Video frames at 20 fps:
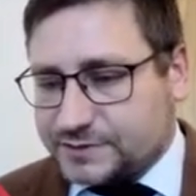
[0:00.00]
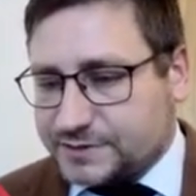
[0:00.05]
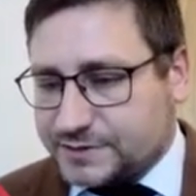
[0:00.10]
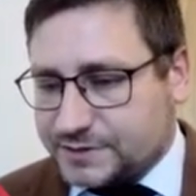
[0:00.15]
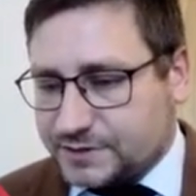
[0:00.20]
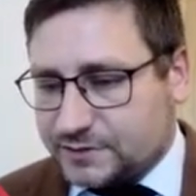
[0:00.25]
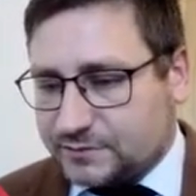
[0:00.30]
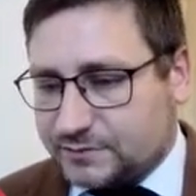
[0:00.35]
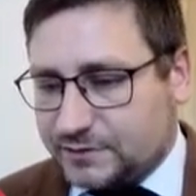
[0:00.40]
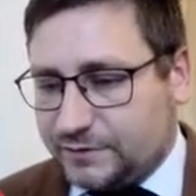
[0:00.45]

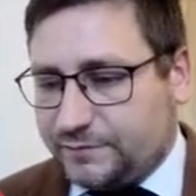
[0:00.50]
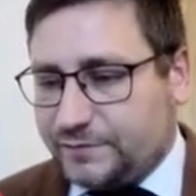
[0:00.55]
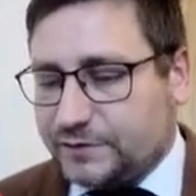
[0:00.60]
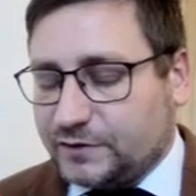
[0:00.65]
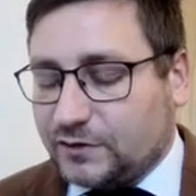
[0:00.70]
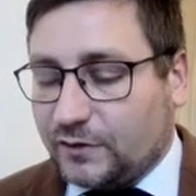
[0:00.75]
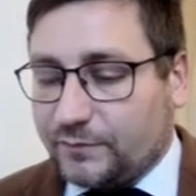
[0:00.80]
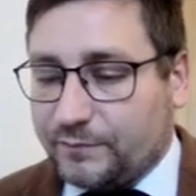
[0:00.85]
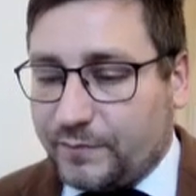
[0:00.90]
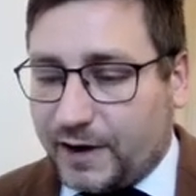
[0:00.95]
So if you
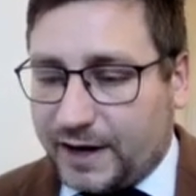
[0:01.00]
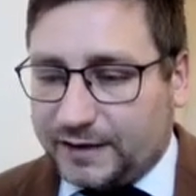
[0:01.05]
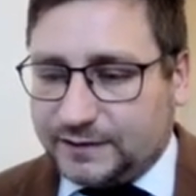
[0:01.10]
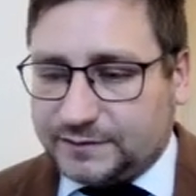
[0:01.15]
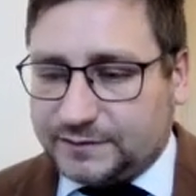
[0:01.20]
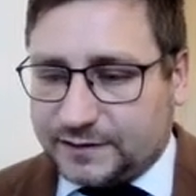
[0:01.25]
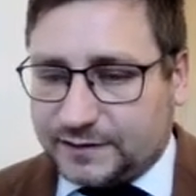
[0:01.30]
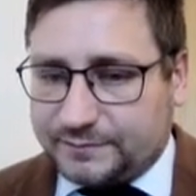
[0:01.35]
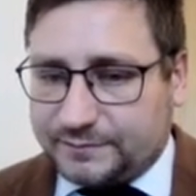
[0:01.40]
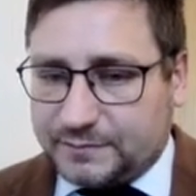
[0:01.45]
combine
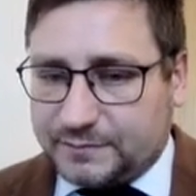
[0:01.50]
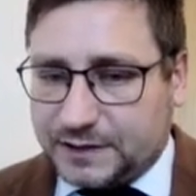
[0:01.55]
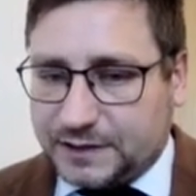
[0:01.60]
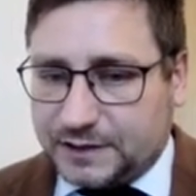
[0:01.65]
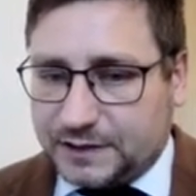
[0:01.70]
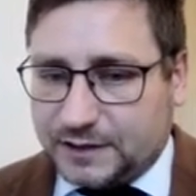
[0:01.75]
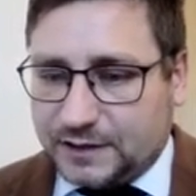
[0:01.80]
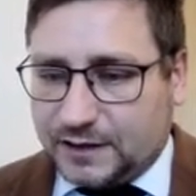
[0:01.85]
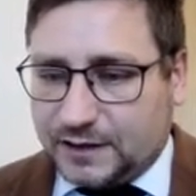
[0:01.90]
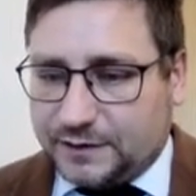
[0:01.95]
them,
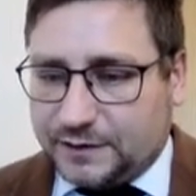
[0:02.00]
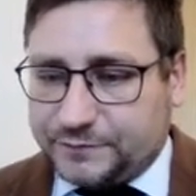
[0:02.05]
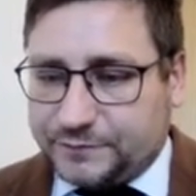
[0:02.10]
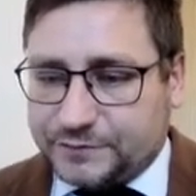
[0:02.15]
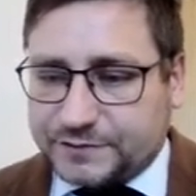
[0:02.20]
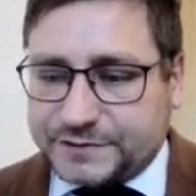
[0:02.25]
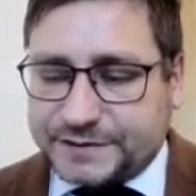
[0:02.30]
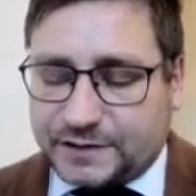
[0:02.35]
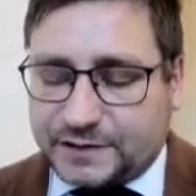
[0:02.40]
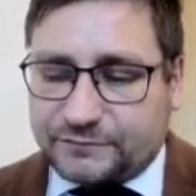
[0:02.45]
if you
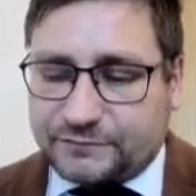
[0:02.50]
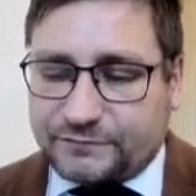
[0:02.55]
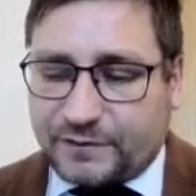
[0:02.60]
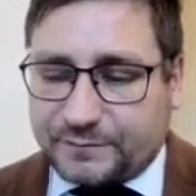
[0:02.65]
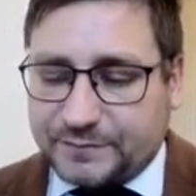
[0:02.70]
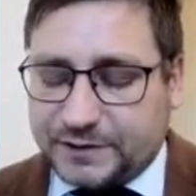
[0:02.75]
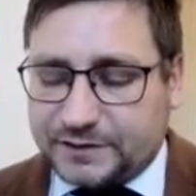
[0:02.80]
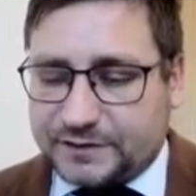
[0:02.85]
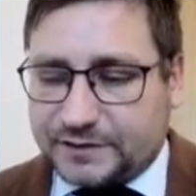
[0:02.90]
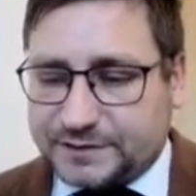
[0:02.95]
start
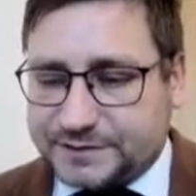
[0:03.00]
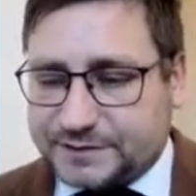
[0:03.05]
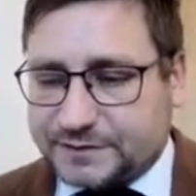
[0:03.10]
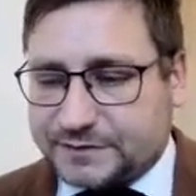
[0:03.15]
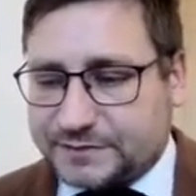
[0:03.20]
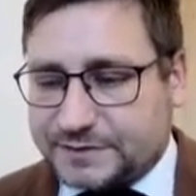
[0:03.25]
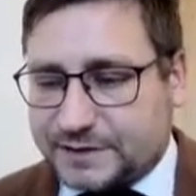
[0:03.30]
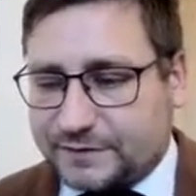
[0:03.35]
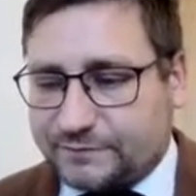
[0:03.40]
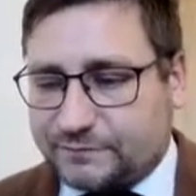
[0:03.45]
familiarizing
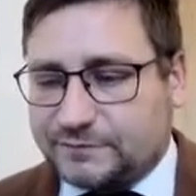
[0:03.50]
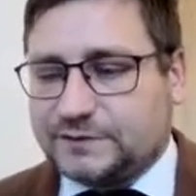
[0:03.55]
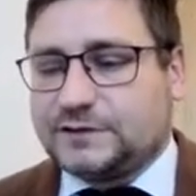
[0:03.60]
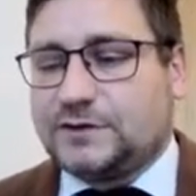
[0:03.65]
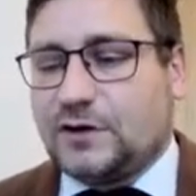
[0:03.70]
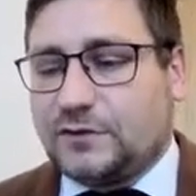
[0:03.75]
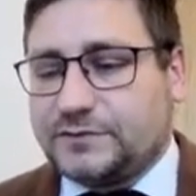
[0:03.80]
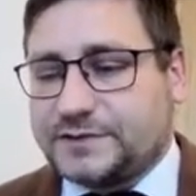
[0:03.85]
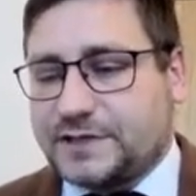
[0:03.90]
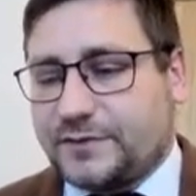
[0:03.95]
yourself with
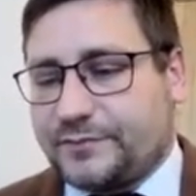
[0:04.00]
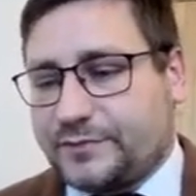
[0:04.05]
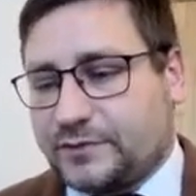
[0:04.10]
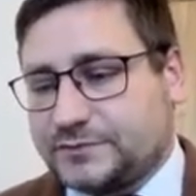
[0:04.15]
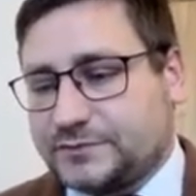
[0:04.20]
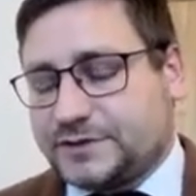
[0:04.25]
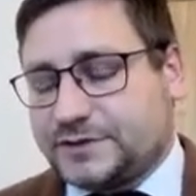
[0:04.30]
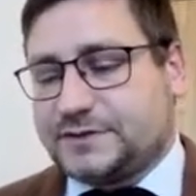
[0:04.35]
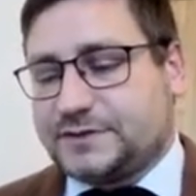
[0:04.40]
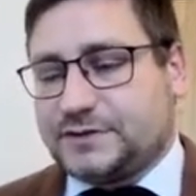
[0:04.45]
those
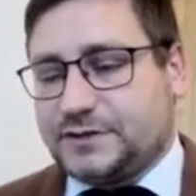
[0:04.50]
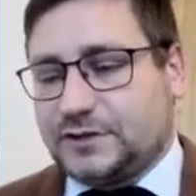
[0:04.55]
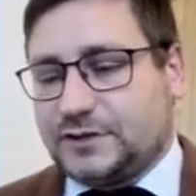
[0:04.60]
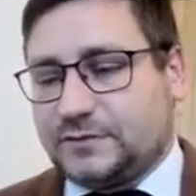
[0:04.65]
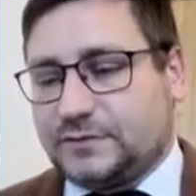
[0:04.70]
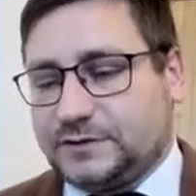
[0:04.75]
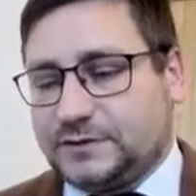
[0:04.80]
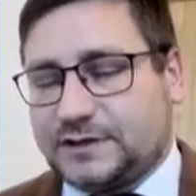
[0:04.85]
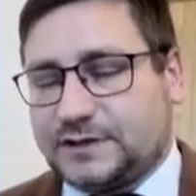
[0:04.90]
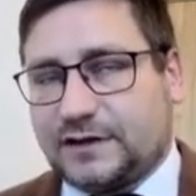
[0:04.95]
approaches, you
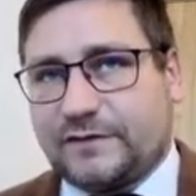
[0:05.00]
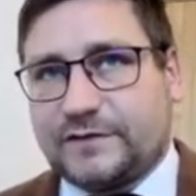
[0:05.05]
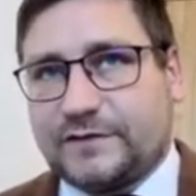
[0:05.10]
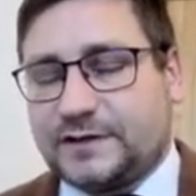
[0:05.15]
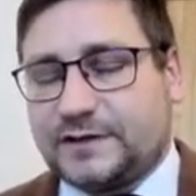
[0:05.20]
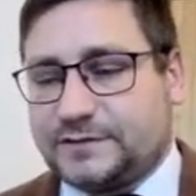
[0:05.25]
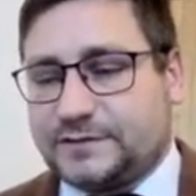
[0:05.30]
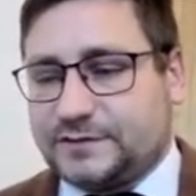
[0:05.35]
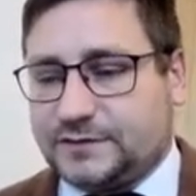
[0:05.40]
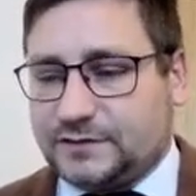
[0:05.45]
will
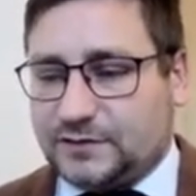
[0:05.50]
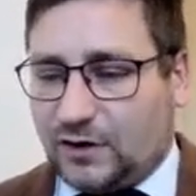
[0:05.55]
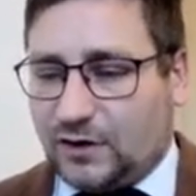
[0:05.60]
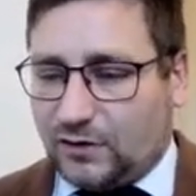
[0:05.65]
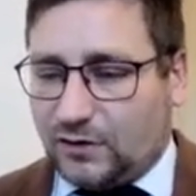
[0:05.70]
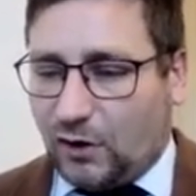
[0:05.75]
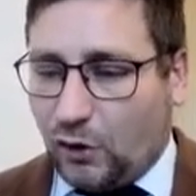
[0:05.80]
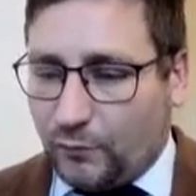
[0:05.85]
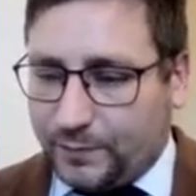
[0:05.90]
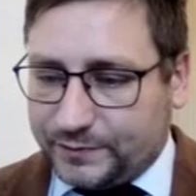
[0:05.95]
definitely
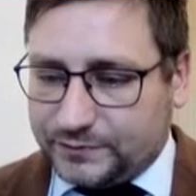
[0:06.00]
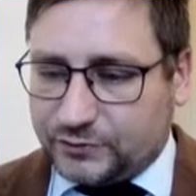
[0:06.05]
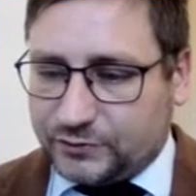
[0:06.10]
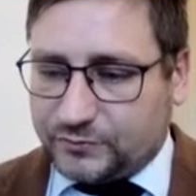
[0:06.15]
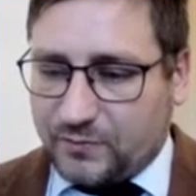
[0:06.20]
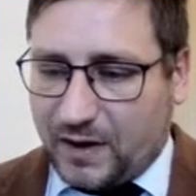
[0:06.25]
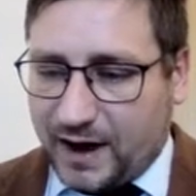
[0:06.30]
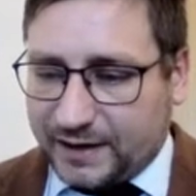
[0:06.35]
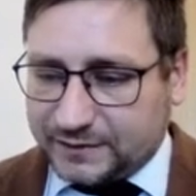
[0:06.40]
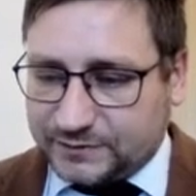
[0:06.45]
open your
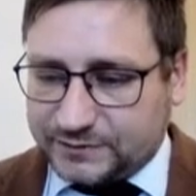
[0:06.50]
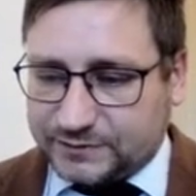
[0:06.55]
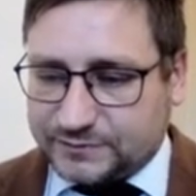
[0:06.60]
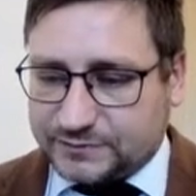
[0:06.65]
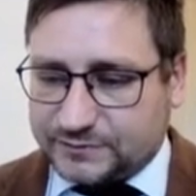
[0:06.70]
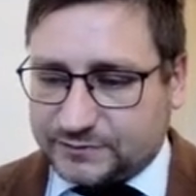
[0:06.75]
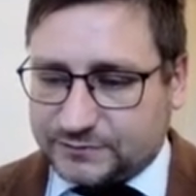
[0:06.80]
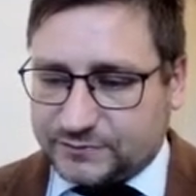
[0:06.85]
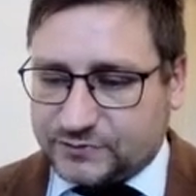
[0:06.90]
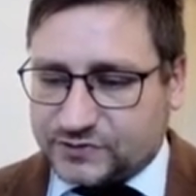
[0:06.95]
mind
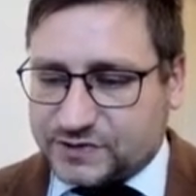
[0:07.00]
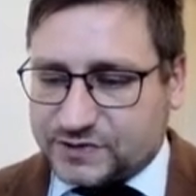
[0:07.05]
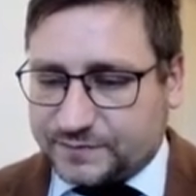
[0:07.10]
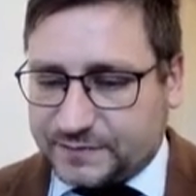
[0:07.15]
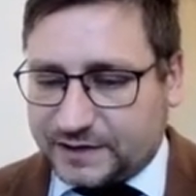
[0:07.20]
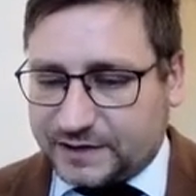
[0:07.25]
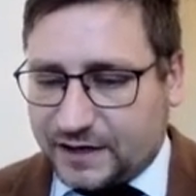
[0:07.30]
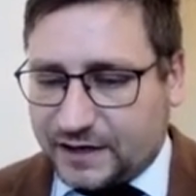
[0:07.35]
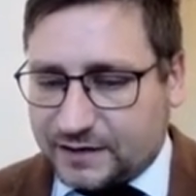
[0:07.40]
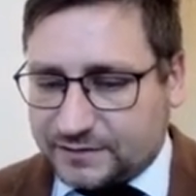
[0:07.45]
to
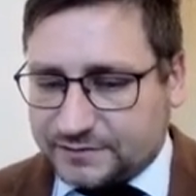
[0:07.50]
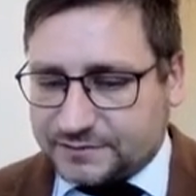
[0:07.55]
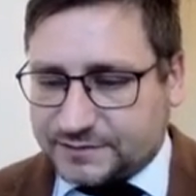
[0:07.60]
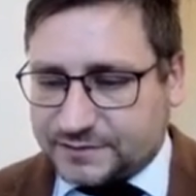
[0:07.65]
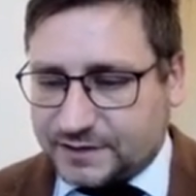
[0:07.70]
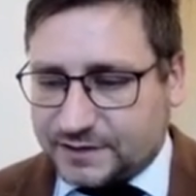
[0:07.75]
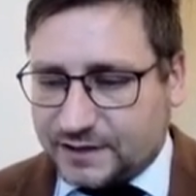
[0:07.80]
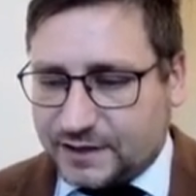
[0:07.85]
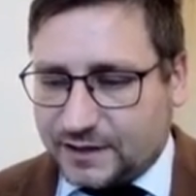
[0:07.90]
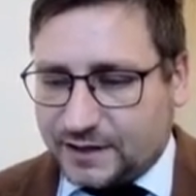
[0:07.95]
something else,
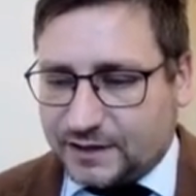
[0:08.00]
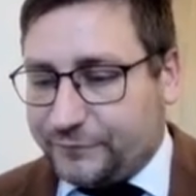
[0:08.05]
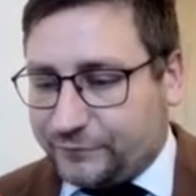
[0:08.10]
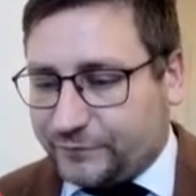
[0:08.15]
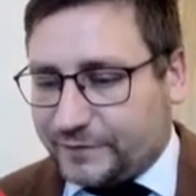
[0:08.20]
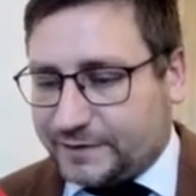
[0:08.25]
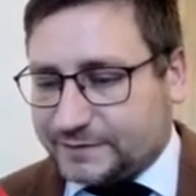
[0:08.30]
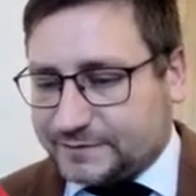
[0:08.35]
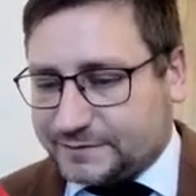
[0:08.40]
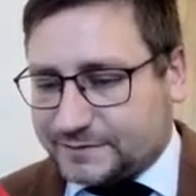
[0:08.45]

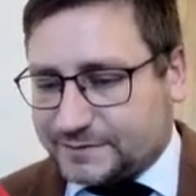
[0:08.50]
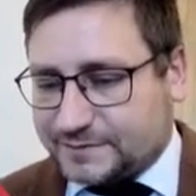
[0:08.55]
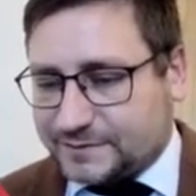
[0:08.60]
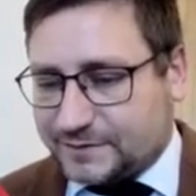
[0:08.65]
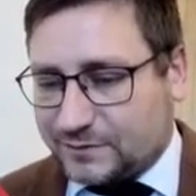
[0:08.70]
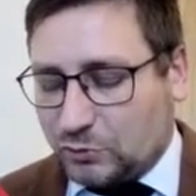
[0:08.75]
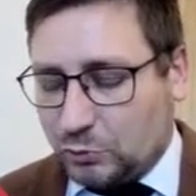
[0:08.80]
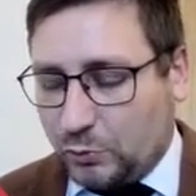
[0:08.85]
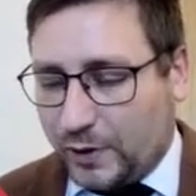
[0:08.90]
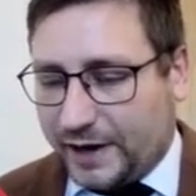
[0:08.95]
different
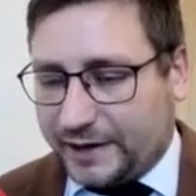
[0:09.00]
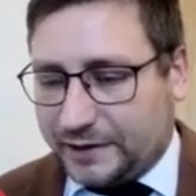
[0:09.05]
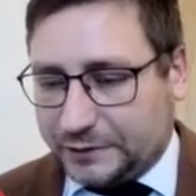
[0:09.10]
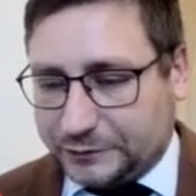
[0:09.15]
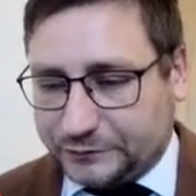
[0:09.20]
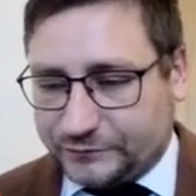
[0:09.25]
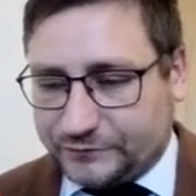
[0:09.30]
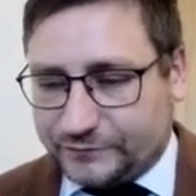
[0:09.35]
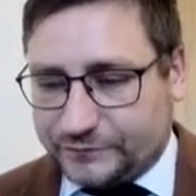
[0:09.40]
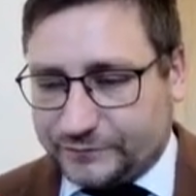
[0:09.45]
way
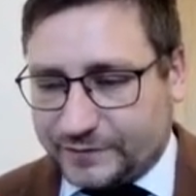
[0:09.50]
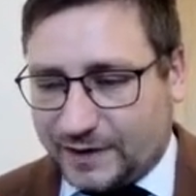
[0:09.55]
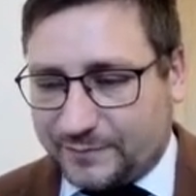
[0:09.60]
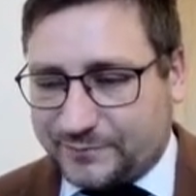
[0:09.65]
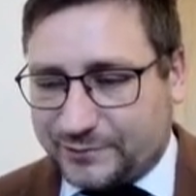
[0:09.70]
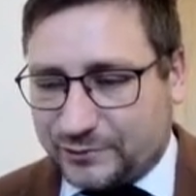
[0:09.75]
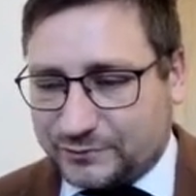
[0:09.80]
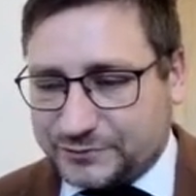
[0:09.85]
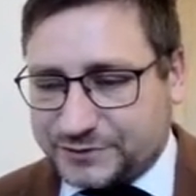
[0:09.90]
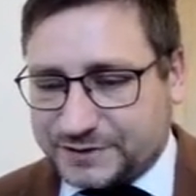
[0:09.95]
of
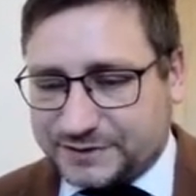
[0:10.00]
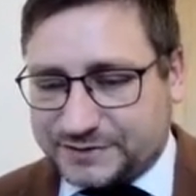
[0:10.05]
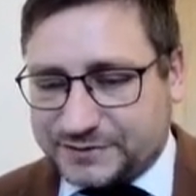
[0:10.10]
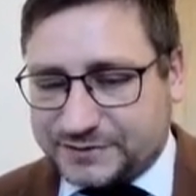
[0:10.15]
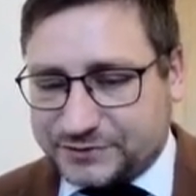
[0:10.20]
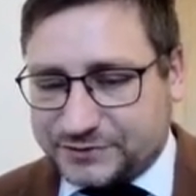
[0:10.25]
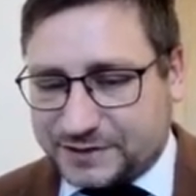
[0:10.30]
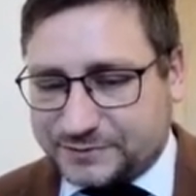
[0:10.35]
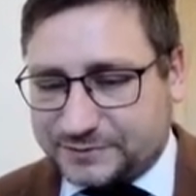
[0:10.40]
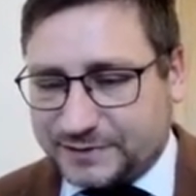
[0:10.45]
approaching
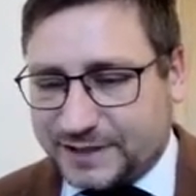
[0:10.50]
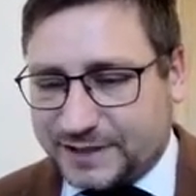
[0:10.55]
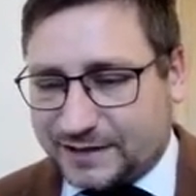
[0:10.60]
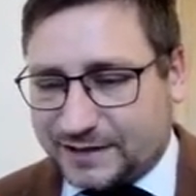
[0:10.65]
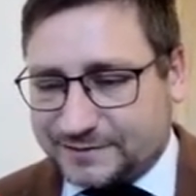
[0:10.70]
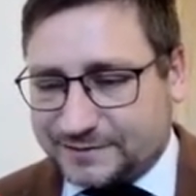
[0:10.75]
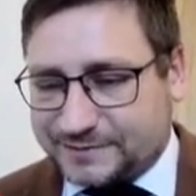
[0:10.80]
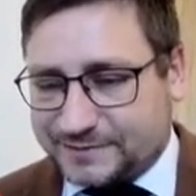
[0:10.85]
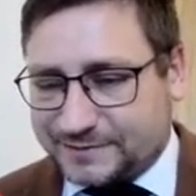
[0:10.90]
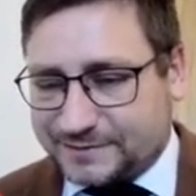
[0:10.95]
social
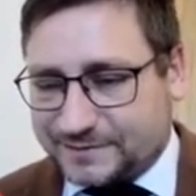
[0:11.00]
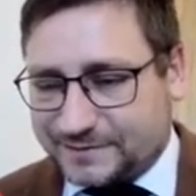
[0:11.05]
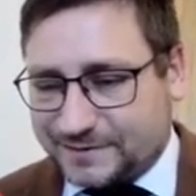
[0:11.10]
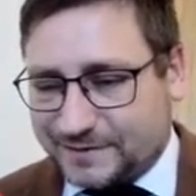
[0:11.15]
reality.